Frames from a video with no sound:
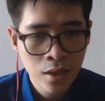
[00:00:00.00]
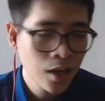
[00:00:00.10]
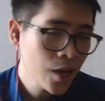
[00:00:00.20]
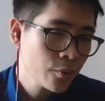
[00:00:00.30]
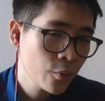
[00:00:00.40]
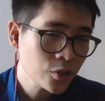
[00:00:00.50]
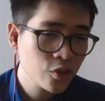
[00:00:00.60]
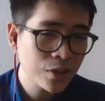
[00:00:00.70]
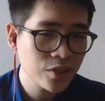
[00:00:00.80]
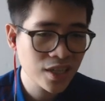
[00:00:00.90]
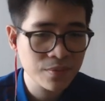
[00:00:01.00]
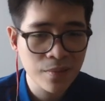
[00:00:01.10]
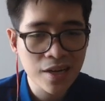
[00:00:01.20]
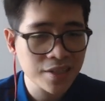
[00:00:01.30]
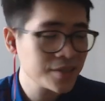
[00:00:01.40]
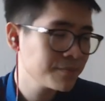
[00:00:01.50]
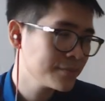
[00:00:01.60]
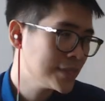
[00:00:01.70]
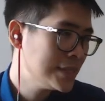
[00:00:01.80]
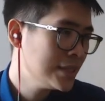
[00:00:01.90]
I will watch the match against Magnus.
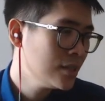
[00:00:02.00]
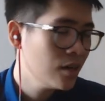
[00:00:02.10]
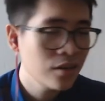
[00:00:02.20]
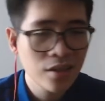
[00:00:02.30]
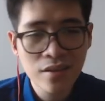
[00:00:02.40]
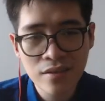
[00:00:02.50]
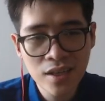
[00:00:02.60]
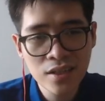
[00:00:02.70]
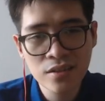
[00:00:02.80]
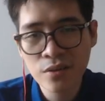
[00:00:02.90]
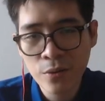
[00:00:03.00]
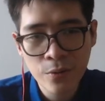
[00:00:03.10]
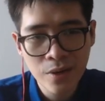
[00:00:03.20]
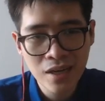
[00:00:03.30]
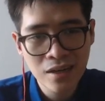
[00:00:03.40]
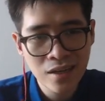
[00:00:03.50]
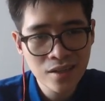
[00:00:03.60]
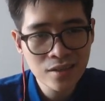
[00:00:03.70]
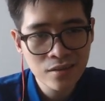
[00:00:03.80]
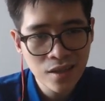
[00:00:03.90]
Nothing
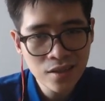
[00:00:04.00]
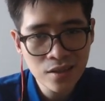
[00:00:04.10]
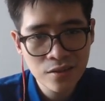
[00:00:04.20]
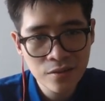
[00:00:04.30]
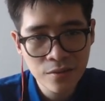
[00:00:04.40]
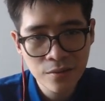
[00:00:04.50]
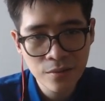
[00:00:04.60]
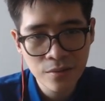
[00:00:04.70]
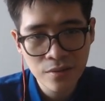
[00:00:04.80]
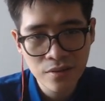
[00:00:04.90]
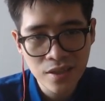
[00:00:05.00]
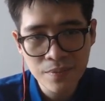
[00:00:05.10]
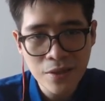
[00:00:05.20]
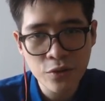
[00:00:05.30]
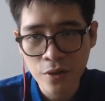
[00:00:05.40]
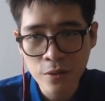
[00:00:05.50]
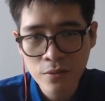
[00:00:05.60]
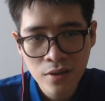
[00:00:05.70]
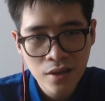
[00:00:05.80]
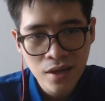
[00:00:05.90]
related to this match,
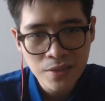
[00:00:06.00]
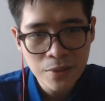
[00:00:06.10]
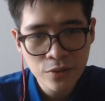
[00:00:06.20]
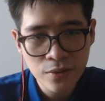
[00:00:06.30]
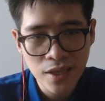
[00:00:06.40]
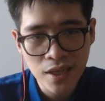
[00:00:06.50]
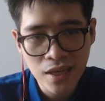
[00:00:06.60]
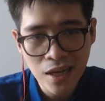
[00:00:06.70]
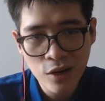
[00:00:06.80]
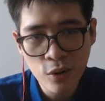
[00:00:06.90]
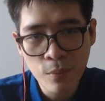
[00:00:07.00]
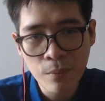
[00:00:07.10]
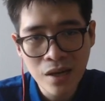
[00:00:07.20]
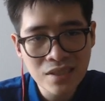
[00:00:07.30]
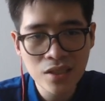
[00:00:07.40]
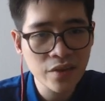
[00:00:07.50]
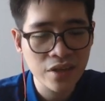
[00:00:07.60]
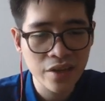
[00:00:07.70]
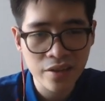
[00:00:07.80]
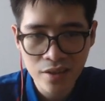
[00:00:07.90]
especially now Magnus not even
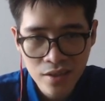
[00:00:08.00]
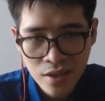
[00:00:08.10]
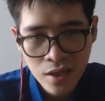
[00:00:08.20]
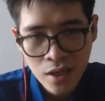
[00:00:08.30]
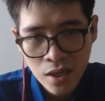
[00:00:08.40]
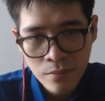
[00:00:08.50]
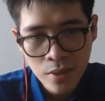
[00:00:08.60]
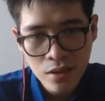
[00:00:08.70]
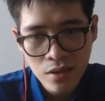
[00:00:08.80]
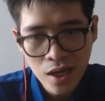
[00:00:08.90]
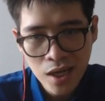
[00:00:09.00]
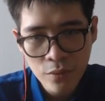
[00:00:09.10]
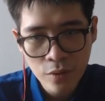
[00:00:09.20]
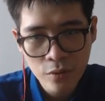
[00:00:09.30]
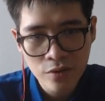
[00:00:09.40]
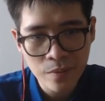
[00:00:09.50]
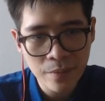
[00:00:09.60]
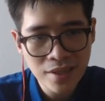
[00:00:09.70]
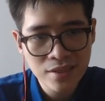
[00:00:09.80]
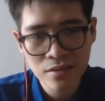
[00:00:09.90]
here. But I will try my
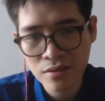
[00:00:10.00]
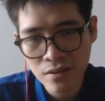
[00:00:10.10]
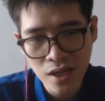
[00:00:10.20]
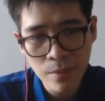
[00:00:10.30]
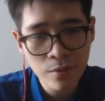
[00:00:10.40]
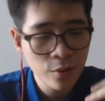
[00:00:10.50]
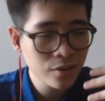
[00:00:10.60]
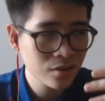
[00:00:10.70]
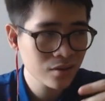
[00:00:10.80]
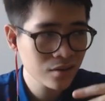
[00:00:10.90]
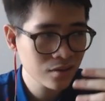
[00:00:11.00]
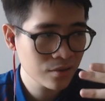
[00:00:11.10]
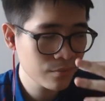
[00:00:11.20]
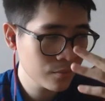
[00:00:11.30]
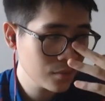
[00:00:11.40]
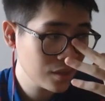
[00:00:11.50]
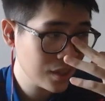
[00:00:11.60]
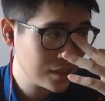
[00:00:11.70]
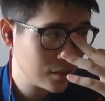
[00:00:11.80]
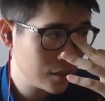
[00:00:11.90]
best to upload
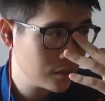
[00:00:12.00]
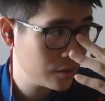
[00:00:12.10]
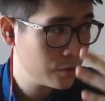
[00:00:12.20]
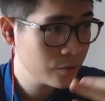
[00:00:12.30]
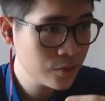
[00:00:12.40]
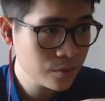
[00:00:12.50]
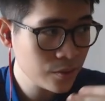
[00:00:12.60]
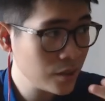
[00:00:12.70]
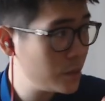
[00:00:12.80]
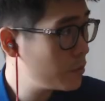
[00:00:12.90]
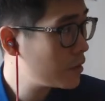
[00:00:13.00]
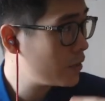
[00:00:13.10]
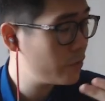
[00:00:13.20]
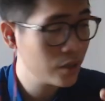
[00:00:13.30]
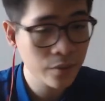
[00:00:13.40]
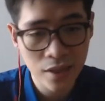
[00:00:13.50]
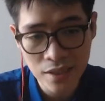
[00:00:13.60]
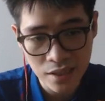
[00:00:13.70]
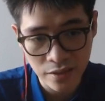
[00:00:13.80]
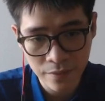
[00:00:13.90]
this thing to YouTube so that you can follow it easier.